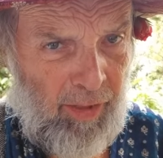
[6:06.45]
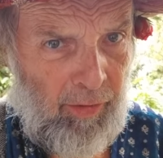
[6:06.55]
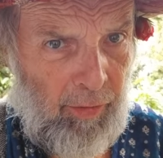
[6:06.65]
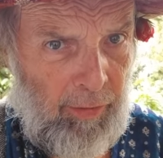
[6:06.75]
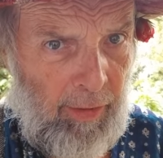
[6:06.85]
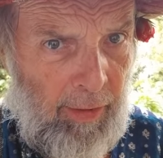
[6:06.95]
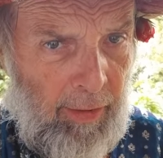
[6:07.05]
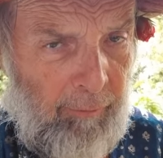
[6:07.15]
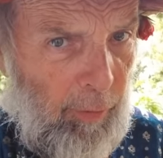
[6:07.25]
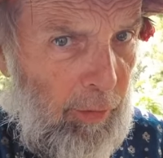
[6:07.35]
According to
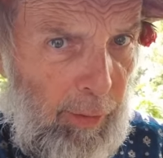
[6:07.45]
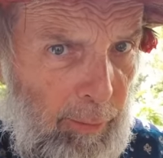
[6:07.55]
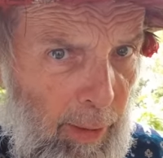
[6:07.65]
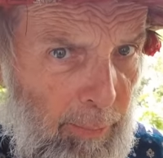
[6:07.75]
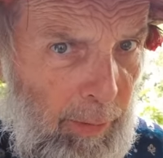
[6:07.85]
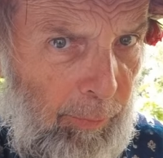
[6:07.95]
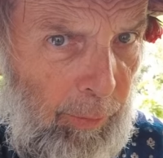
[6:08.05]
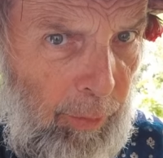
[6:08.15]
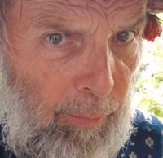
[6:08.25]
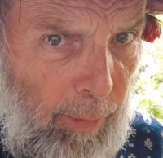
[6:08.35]
Eddie. First, everybody built
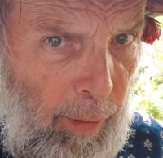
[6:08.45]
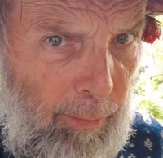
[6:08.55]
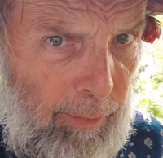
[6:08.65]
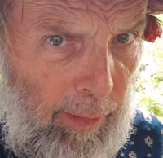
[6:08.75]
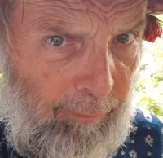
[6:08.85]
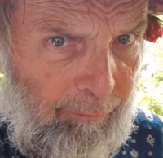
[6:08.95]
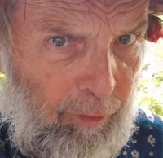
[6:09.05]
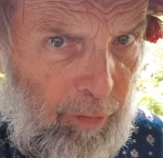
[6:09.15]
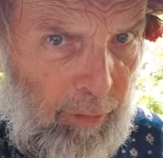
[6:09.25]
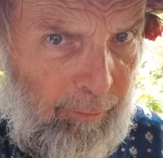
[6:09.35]
their own palm leaf
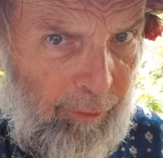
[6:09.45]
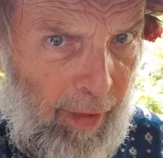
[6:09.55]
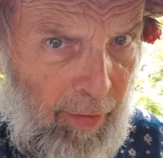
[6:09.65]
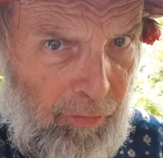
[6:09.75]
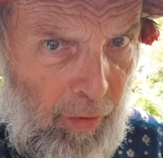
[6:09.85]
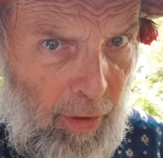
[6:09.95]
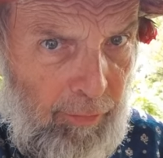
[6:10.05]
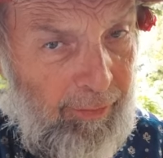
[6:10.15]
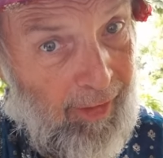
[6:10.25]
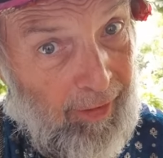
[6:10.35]
uh, thatched
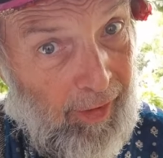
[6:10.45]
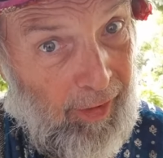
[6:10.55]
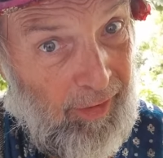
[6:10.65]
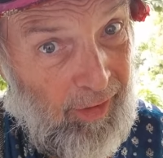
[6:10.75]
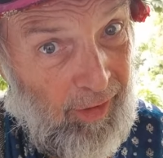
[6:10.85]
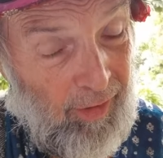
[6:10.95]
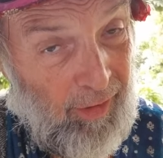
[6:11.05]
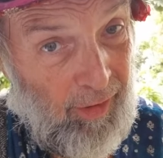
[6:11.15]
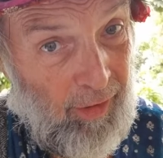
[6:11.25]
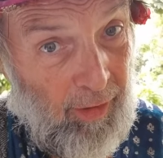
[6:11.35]
huts, like I did,
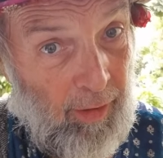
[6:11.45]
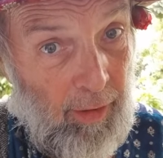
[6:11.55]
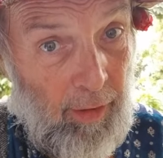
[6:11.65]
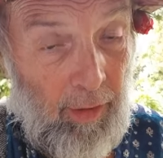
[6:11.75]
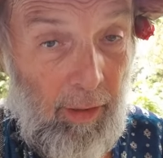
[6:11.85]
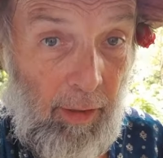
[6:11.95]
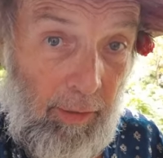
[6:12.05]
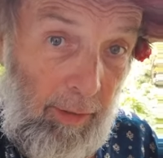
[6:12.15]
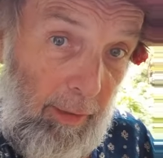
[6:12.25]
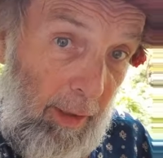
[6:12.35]
and
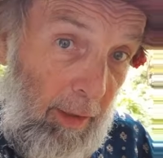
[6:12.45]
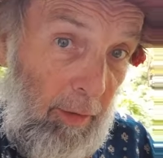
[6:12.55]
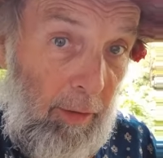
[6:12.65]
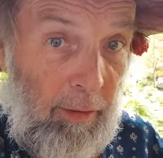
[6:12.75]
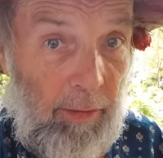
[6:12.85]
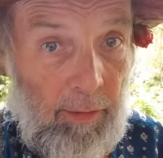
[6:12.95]
then later,